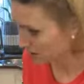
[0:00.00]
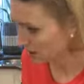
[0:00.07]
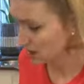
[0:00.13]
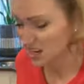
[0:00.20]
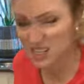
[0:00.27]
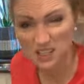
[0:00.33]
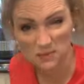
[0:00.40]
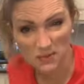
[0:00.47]
but
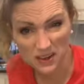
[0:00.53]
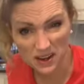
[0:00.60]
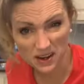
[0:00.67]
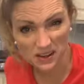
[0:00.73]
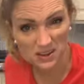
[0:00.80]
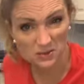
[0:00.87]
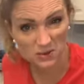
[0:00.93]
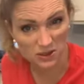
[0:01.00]
I got something
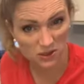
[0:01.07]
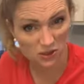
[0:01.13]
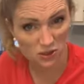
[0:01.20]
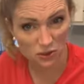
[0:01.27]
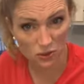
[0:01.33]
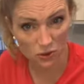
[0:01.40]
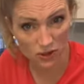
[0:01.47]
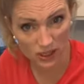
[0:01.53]
else I'm gonna
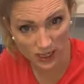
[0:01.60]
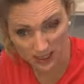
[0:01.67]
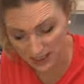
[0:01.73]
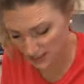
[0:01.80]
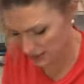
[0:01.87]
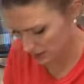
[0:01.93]
show you the next